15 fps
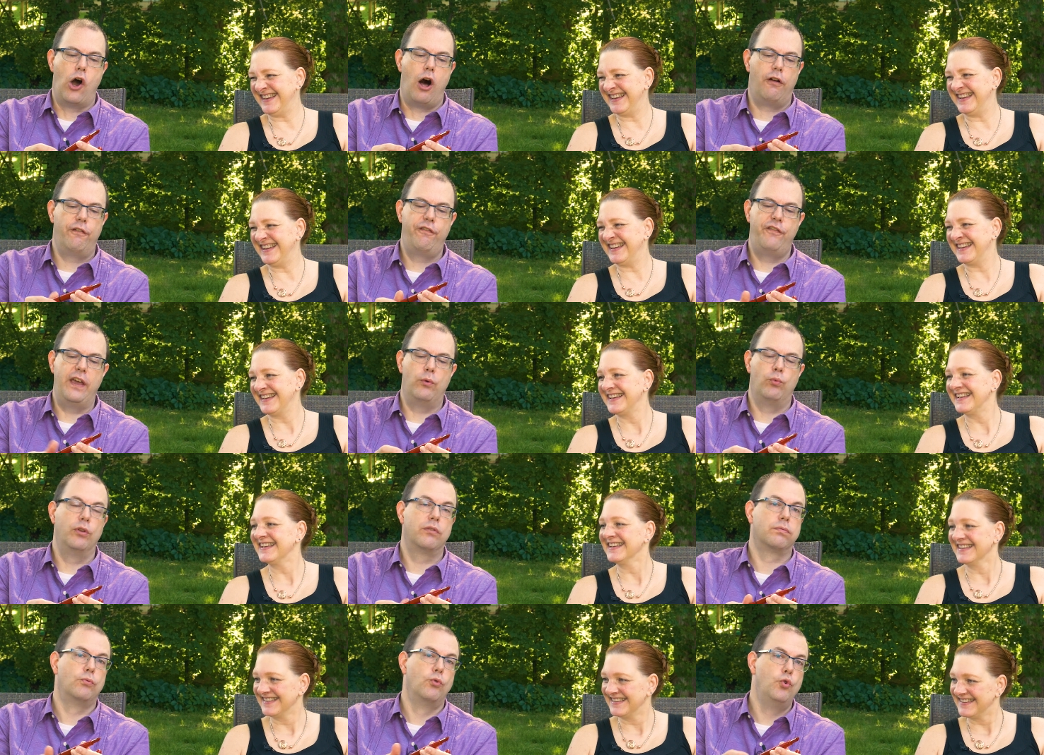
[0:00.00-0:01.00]
Speaker 1: all fit
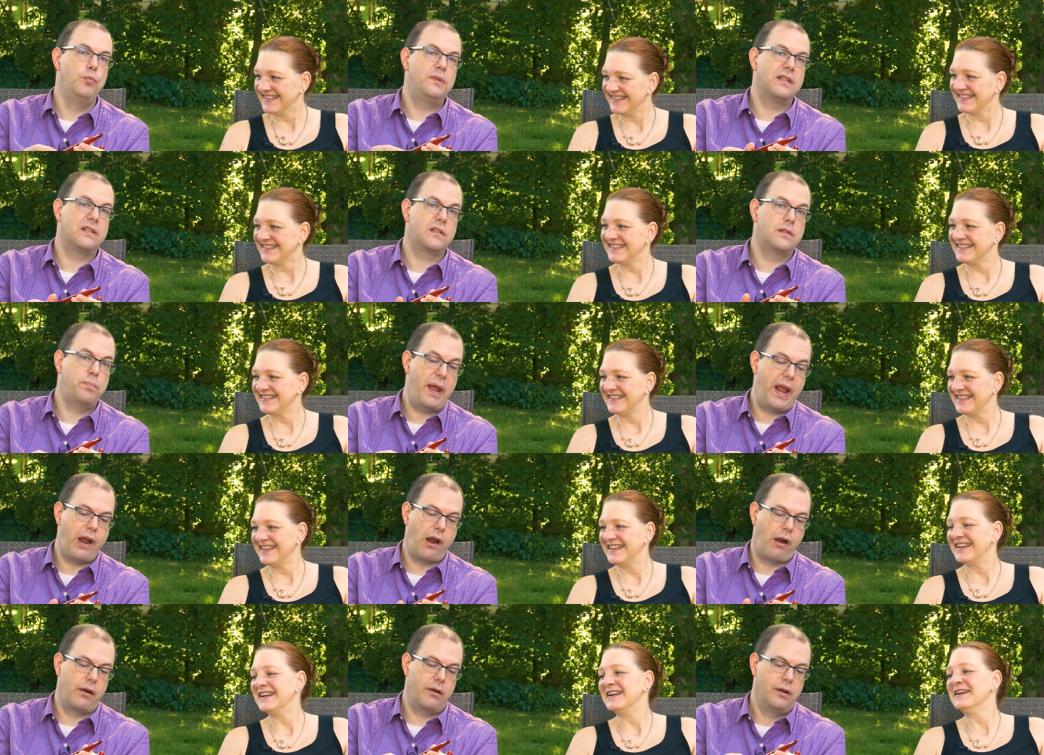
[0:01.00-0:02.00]
with room to
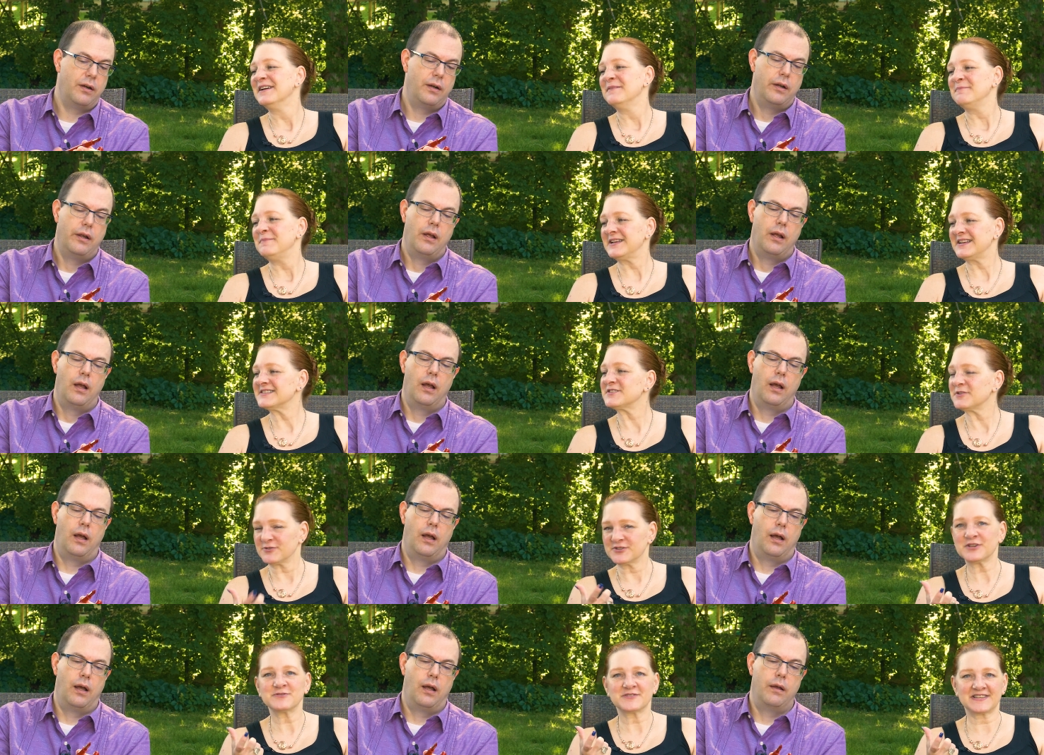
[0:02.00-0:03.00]
spare.
Speaker 2: Because they're
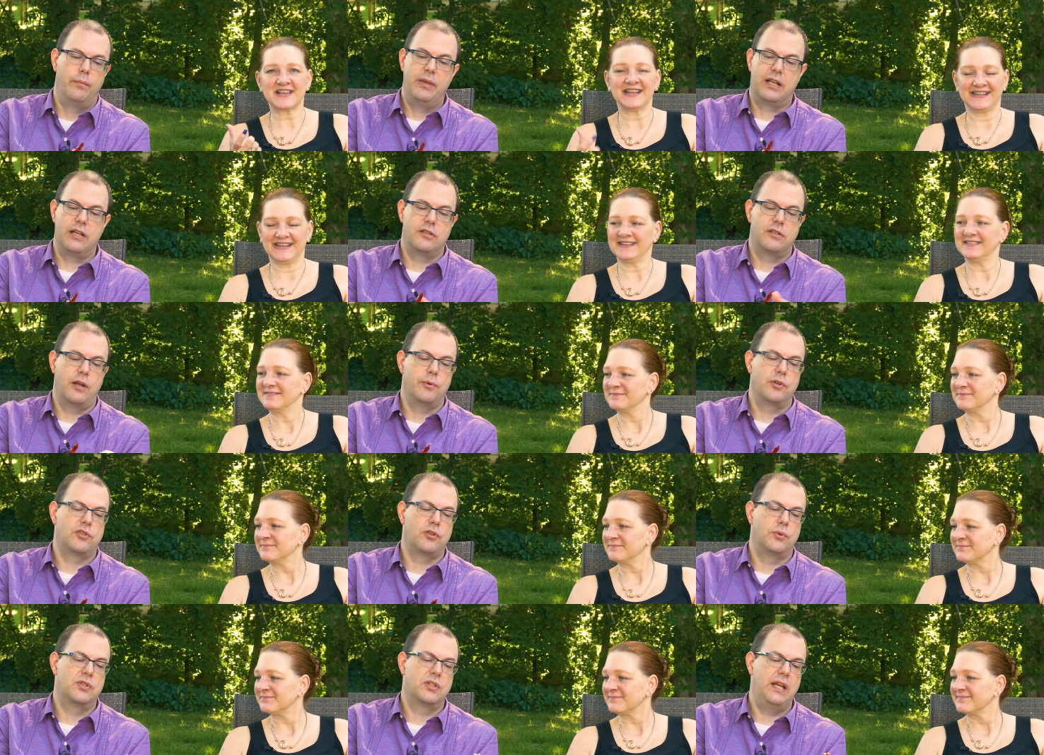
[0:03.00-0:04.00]
uh, so skinny. because
Speaker 1: they were
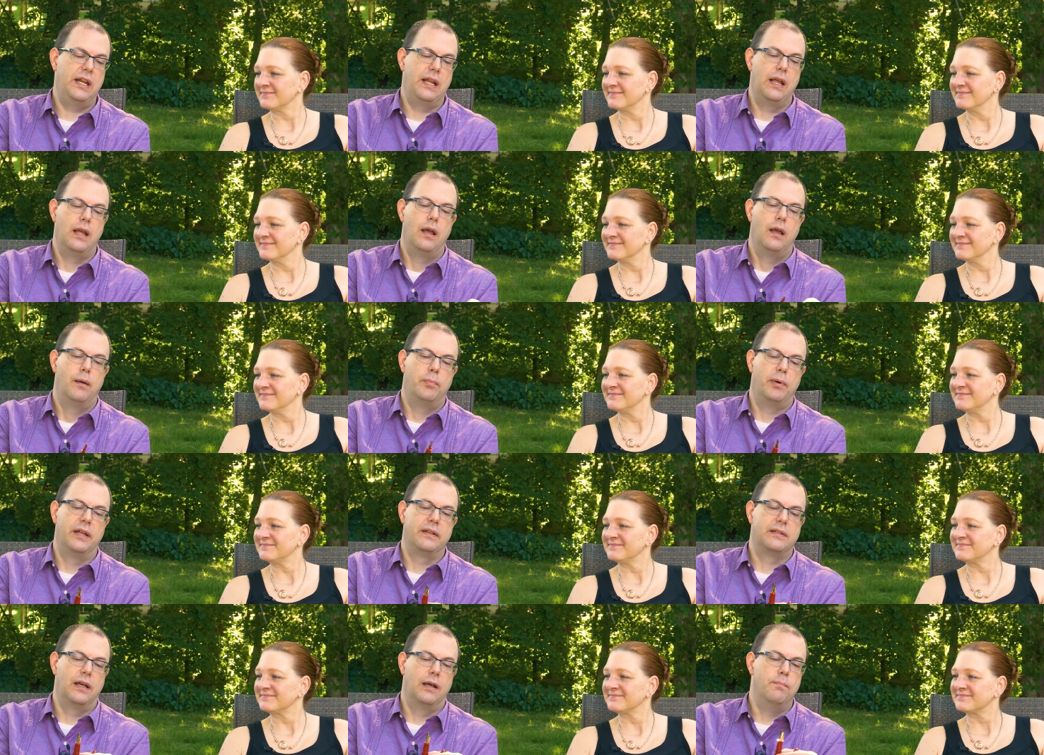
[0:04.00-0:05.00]
so skinny.
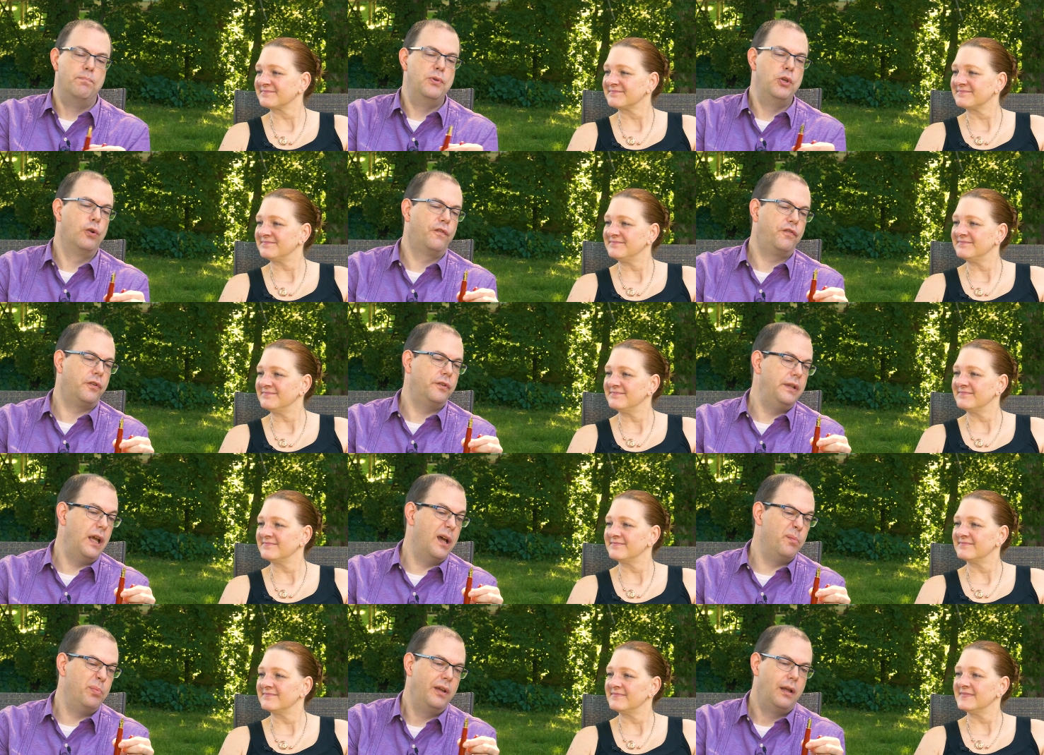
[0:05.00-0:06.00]
But uh, beautiful
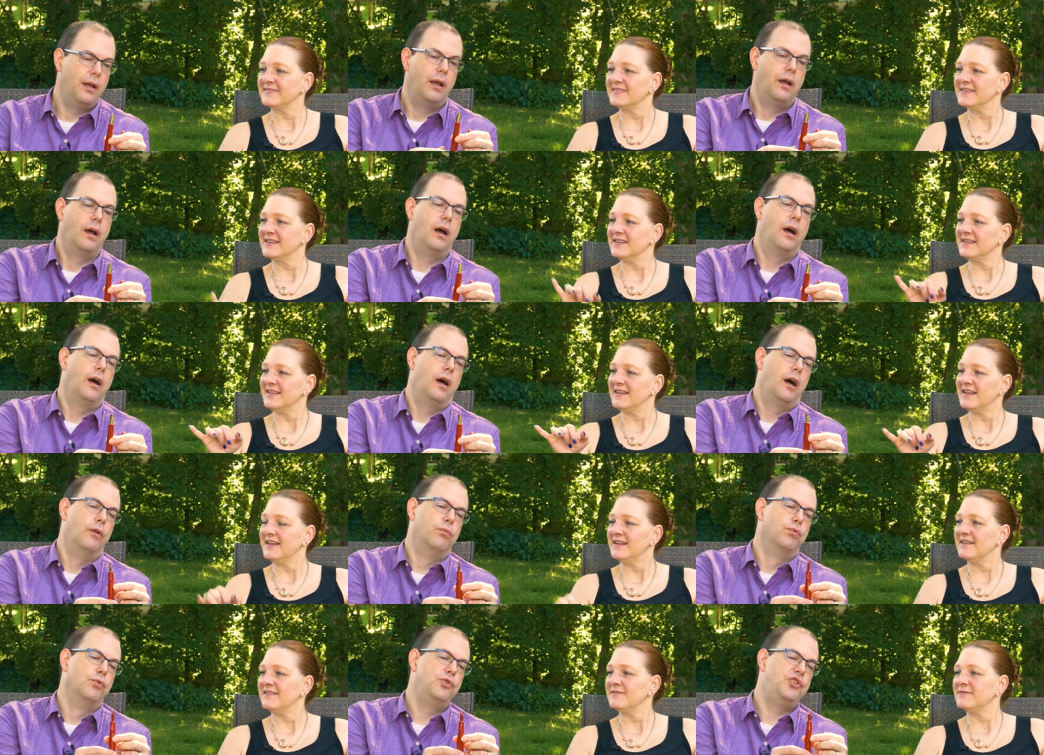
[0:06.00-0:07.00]
nib, uh,
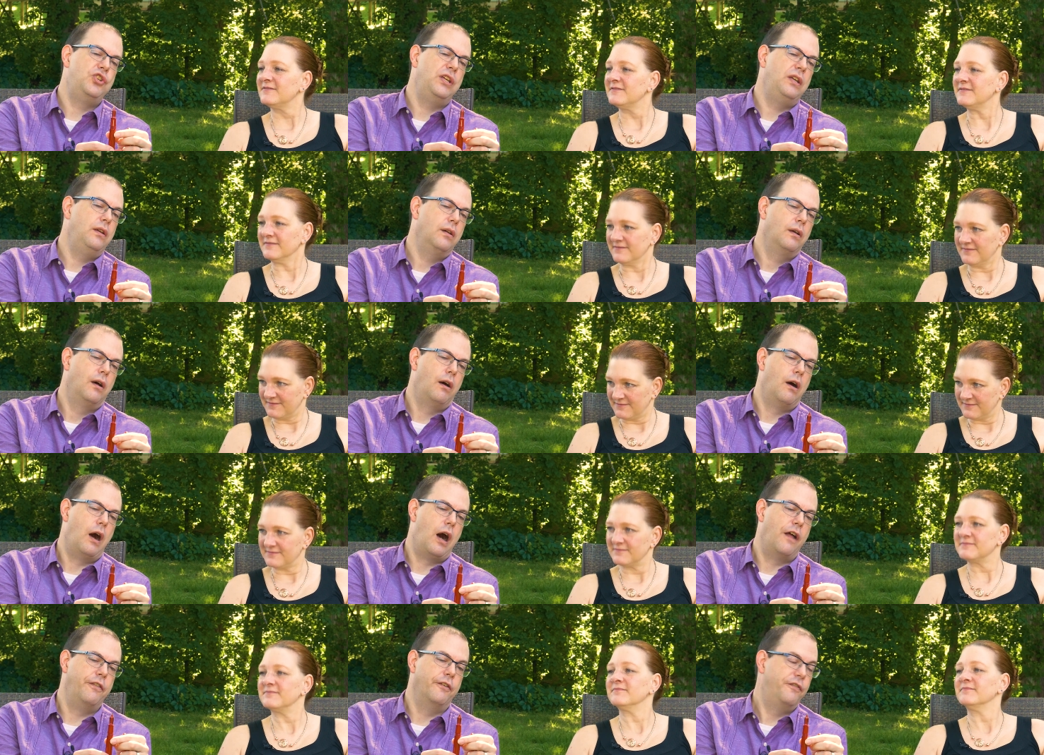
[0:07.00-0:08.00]
urushi
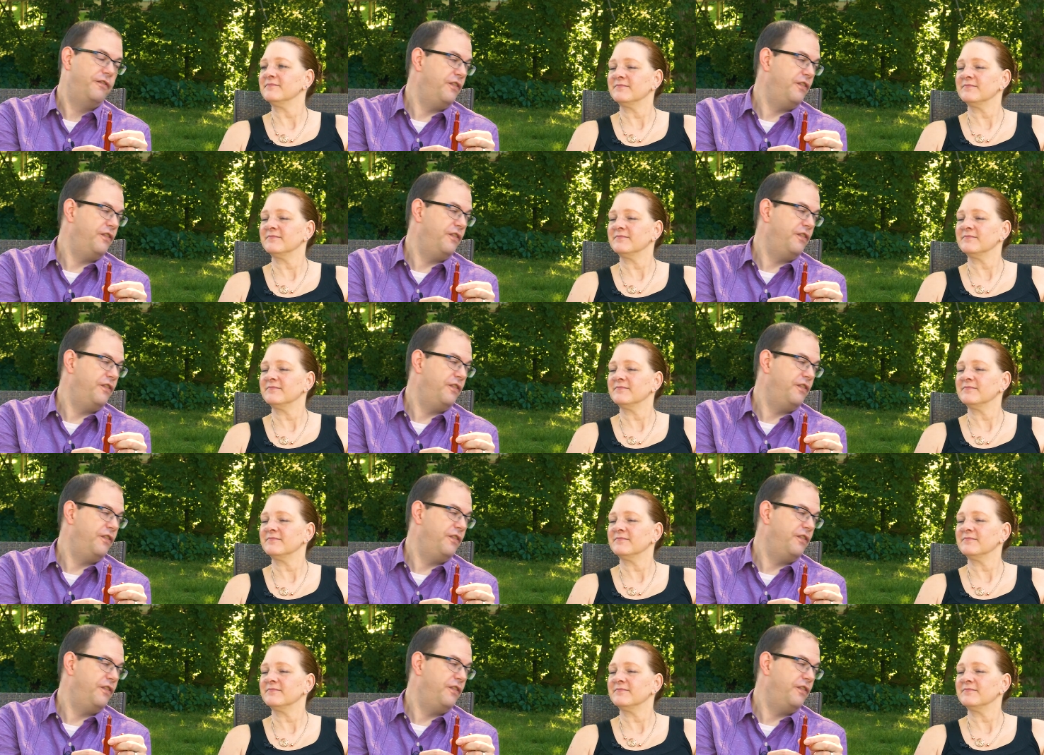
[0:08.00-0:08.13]
on the